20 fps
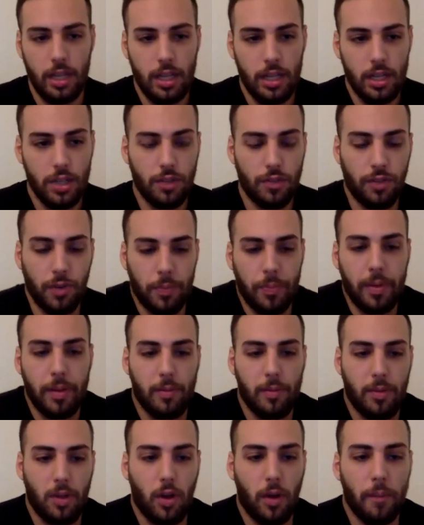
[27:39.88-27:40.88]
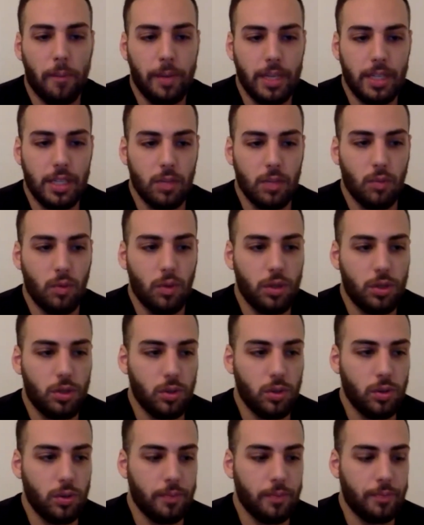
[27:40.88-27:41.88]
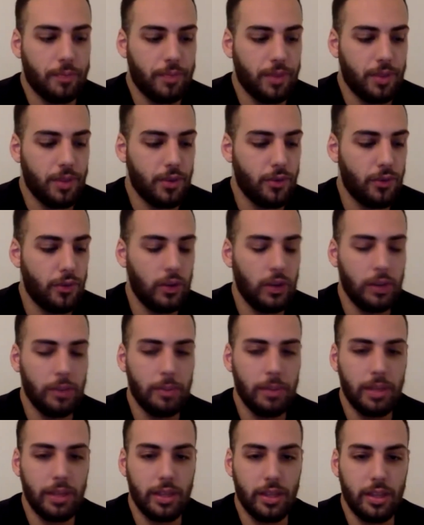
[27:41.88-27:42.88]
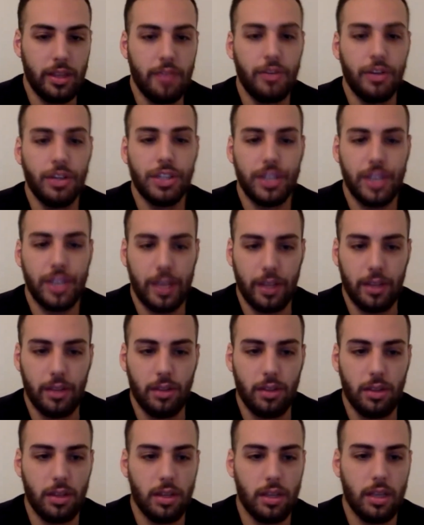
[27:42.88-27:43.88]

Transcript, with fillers: so for companies that want to really be differentiated